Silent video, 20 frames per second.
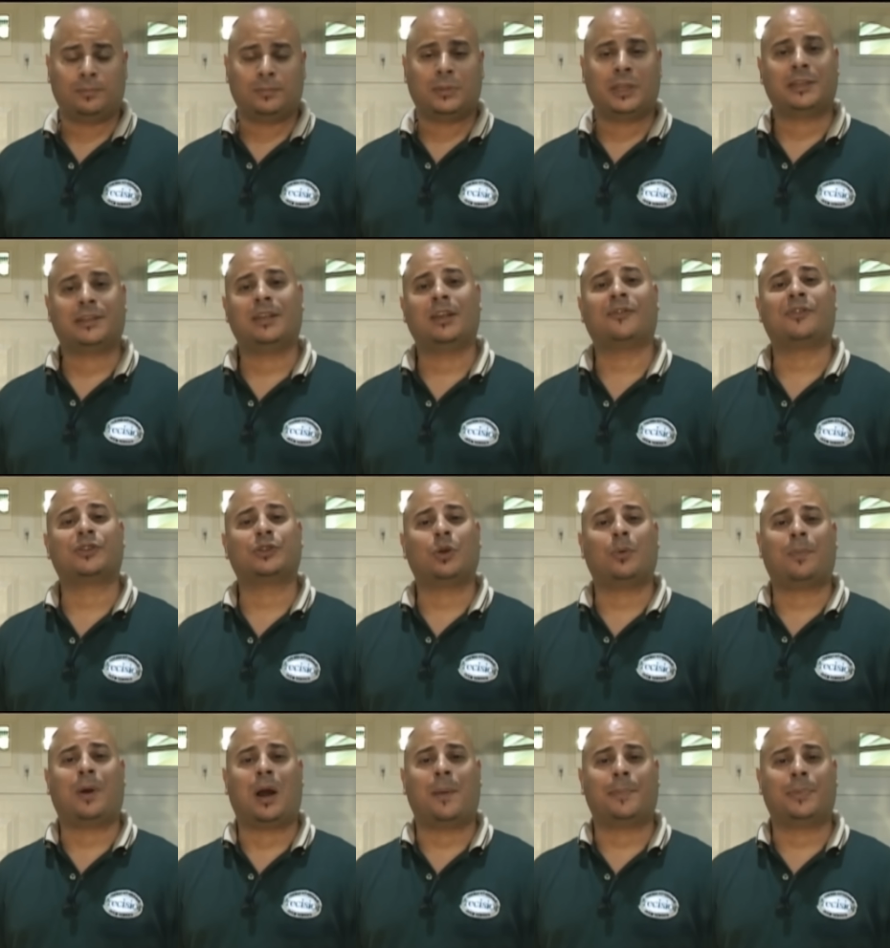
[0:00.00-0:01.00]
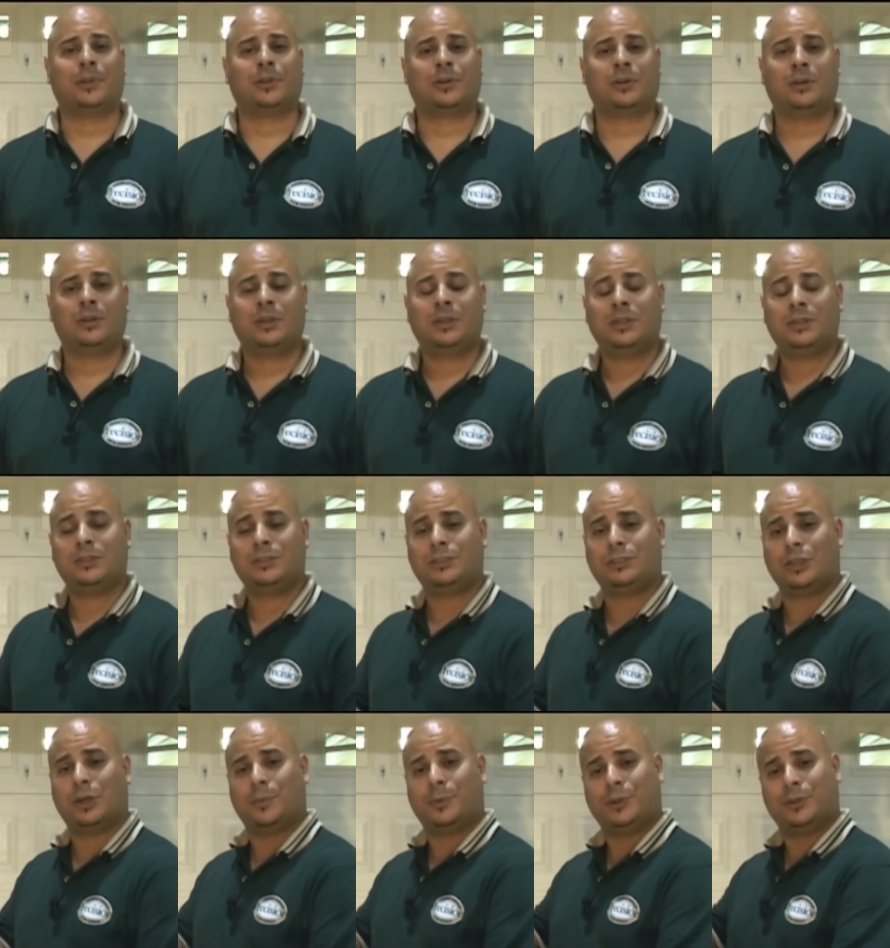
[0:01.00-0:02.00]
like the ever so popular
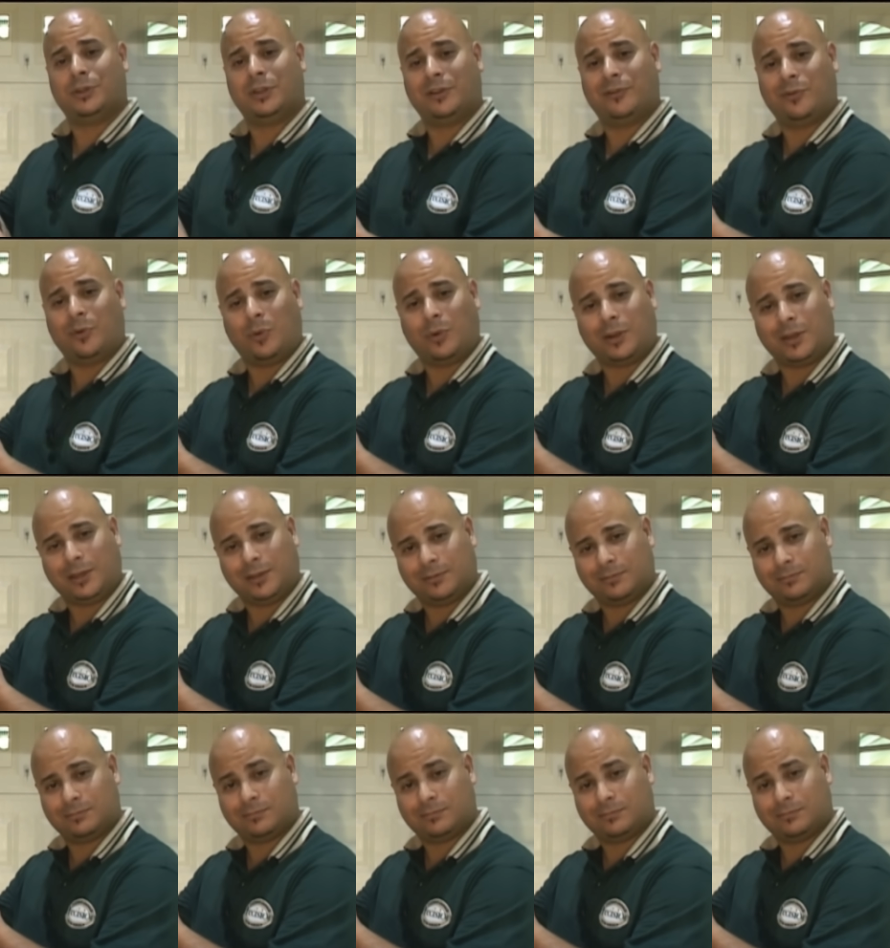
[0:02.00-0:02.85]
WD-40.